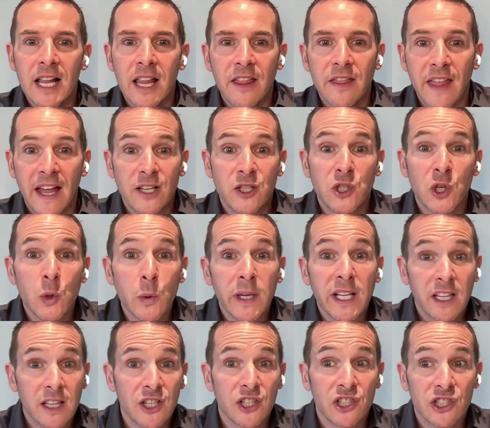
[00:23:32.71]
They're
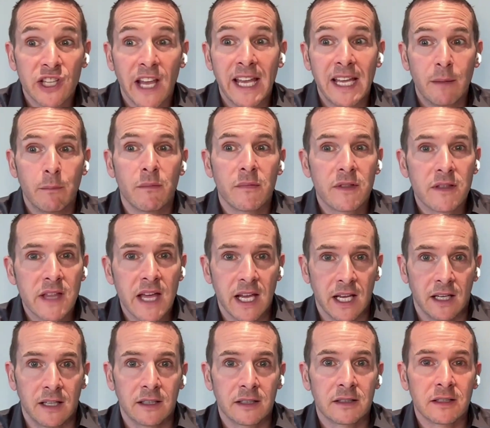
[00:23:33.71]
doing the same
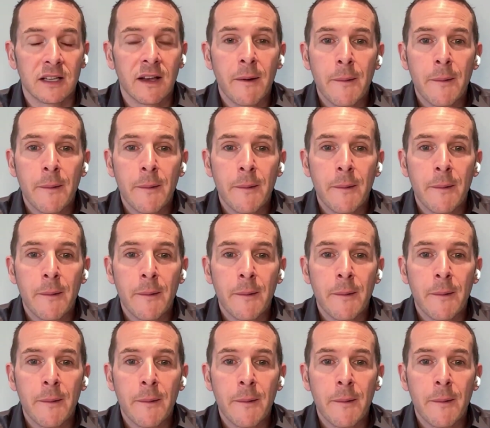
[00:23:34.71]
things,